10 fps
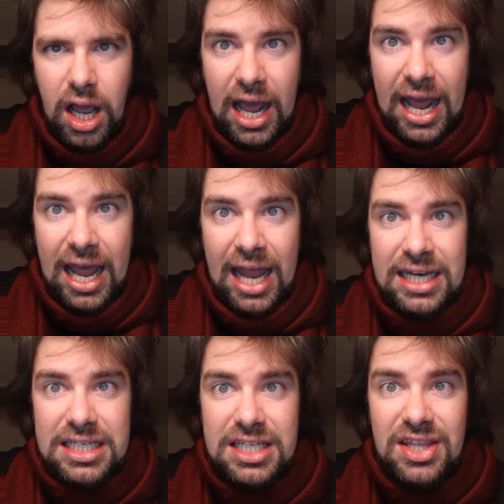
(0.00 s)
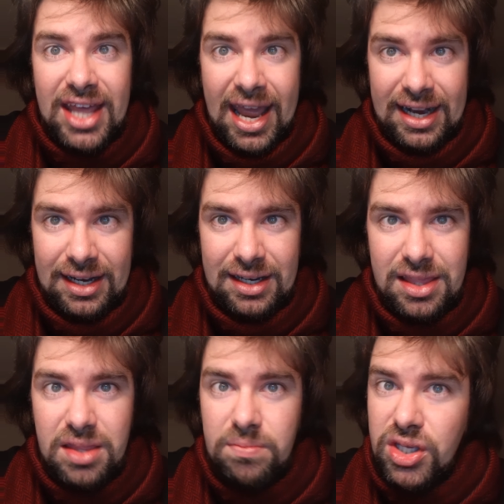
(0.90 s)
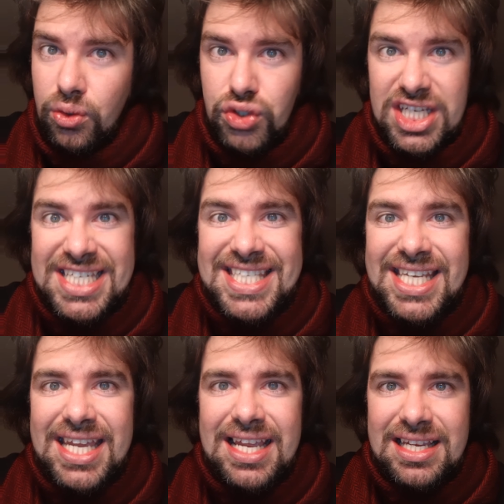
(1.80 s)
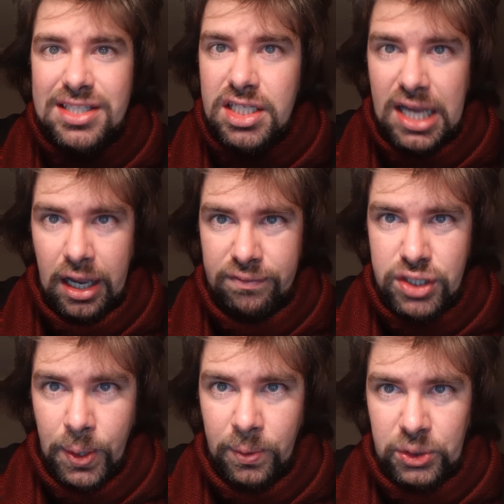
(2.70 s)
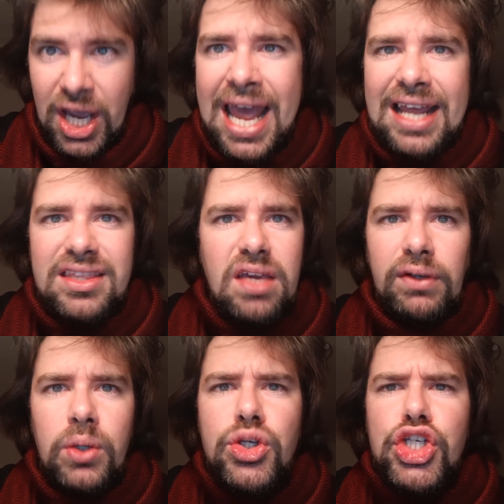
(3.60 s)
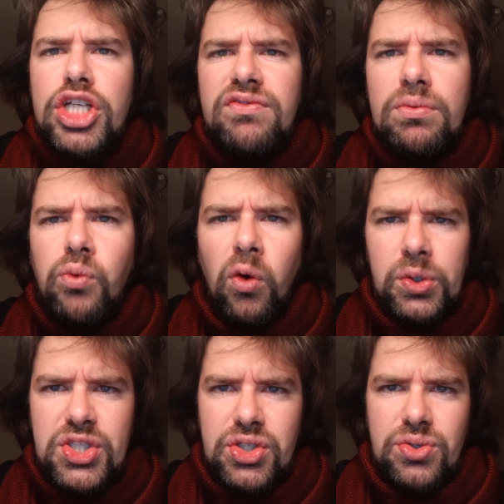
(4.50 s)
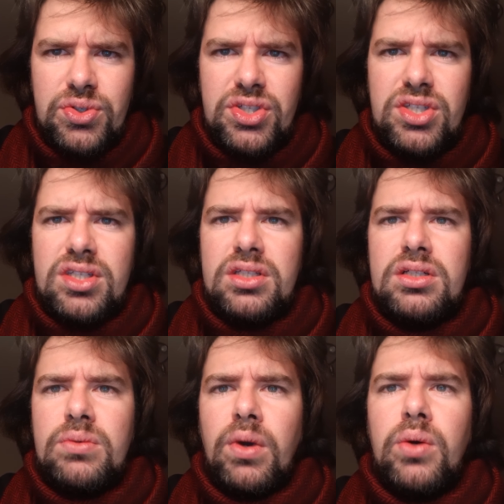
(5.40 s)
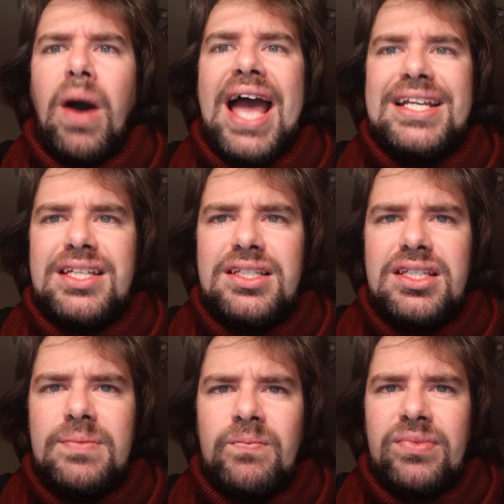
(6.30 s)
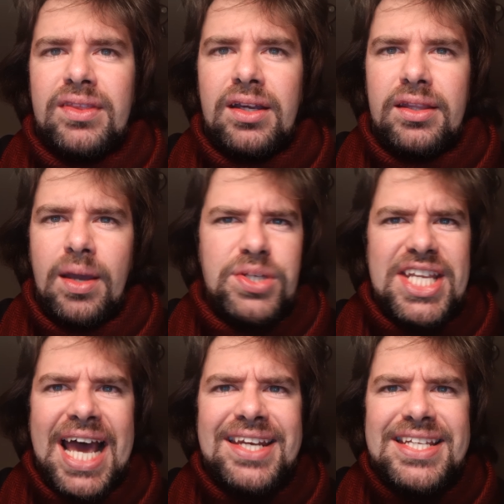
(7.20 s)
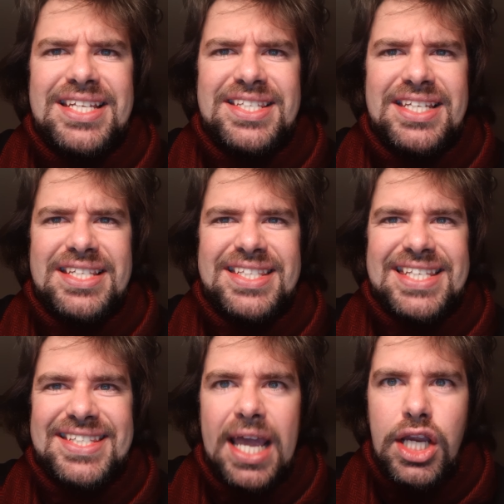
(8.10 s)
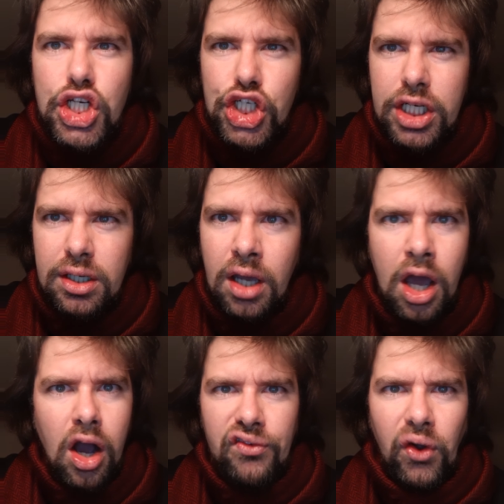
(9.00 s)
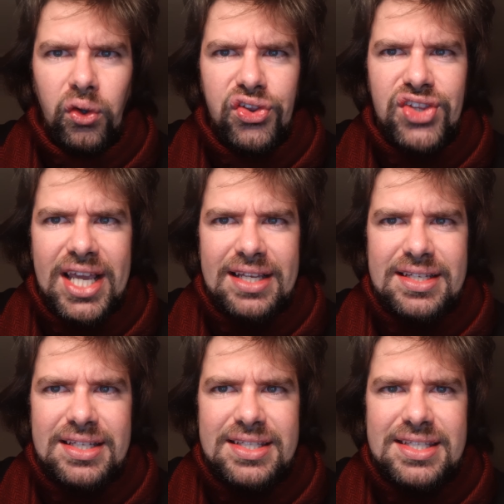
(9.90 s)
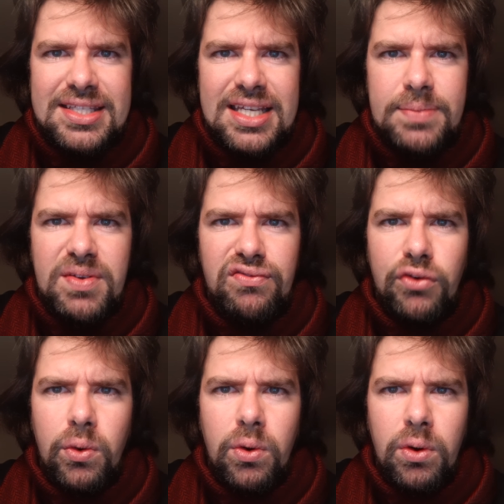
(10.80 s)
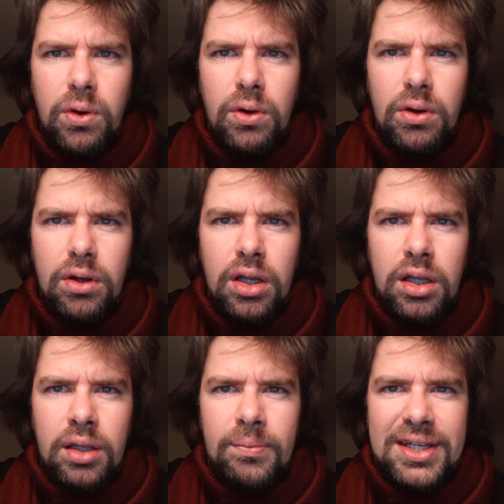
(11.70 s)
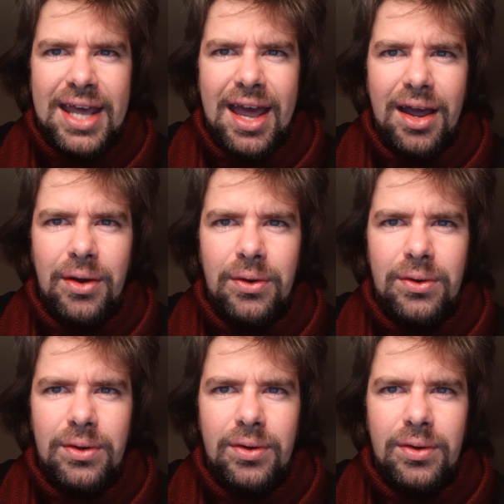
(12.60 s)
And then the music ceased, as I have told, and the evolution of the waltzers were quieted. There was an uneasy cessation of all things as before, but now